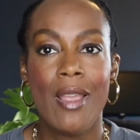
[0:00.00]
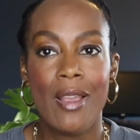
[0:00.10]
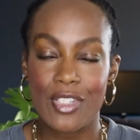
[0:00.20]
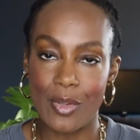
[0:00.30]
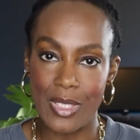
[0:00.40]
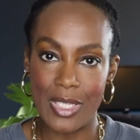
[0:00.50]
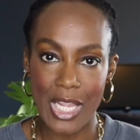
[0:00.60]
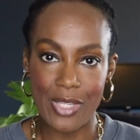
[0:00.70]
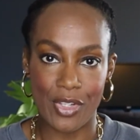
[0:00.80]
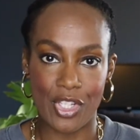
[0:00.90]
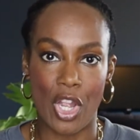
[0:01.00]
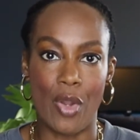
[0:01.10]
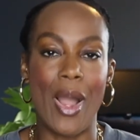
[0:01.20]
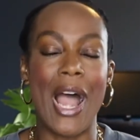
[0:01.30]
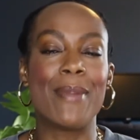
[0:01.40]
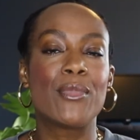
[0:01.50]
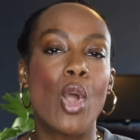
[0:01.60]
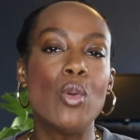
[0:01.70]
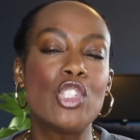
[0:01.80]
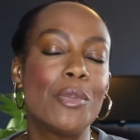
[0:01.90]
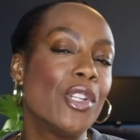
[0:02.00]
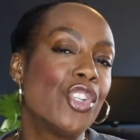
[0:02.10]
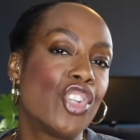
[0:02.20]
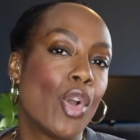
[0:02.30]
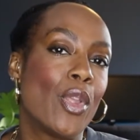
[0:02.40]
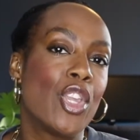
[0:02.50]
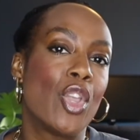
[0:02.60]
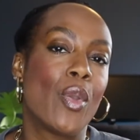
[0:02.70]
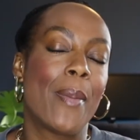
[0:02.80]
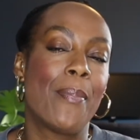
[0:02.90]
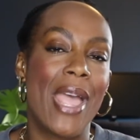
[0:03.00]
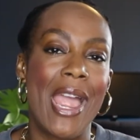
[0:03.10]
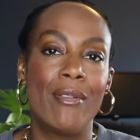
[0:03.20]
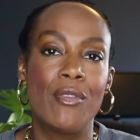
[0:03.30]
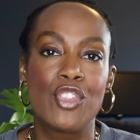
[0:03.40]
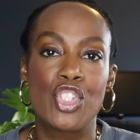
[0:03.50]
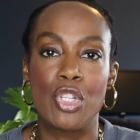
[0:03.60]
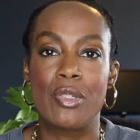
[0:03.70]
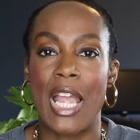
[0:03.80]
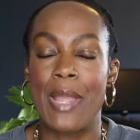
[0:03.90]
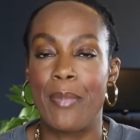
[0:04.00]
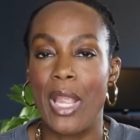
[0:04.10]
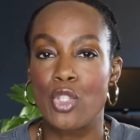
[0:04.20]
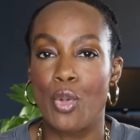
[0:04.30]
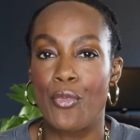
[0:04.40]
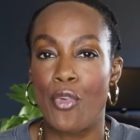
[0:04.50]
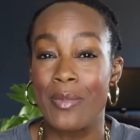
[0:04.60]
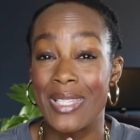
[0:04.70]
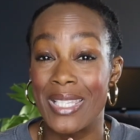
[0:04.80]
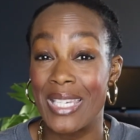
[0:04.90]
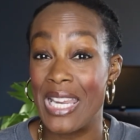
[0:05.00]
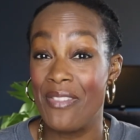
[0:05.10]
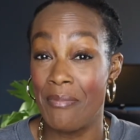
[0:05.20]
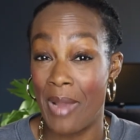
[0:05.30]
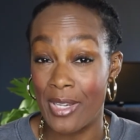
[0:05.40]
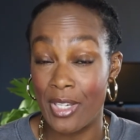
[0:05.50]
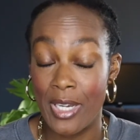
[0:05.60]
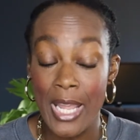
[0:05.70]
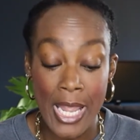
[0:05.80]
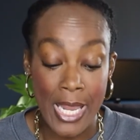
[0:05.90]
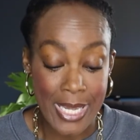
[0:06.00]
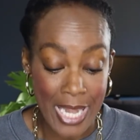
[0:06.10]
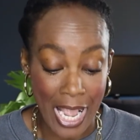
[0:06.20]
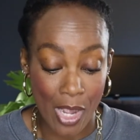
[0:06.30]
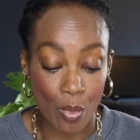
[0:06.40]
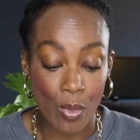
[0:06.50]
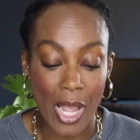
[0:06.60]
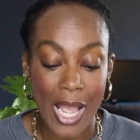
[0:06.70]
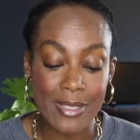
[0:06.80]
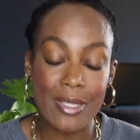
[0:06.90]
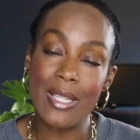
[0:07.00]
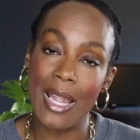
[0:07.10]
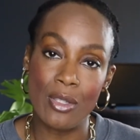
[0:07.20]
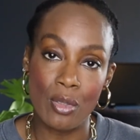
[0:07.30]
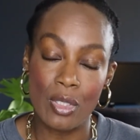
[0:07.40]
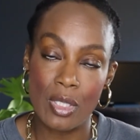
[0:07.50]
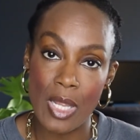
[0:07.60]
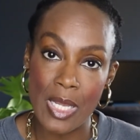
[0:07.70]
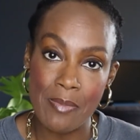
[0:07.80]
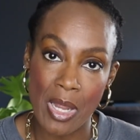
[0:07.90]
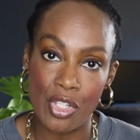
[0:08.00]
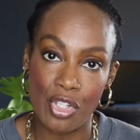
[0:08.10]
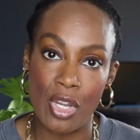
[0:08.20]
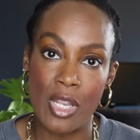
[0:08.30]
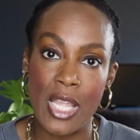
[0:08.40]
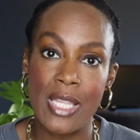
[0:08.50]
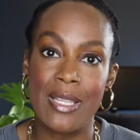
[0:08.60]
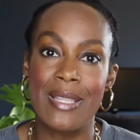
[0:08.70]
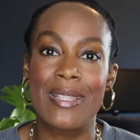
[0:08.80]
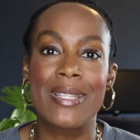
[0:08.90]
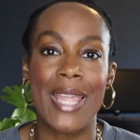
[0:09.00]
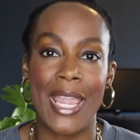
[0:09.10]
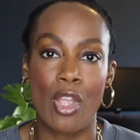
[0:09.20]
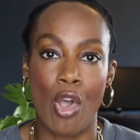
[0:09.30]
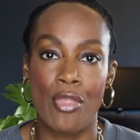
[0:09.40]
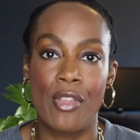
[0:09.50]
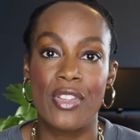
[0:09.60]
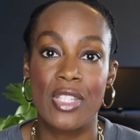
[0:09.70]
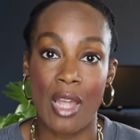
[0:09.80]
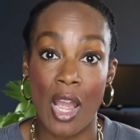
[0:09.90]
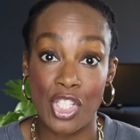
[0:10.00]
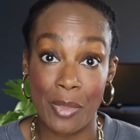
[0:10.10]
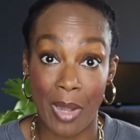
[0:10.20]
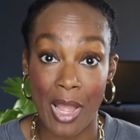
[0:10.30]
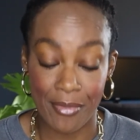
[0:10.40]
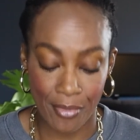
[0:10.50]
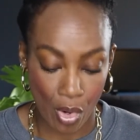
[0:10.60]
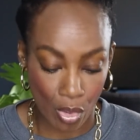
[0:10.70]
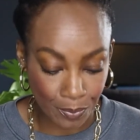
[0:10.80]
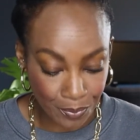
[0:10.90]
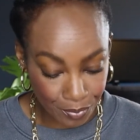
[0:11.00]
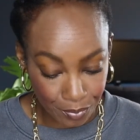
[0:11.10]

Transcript: So in today's video, I'm going to be showing you a pair of shoes that I picked up from Steve Madden. Now, as the title has mentioned, this is the take on the Versace platform.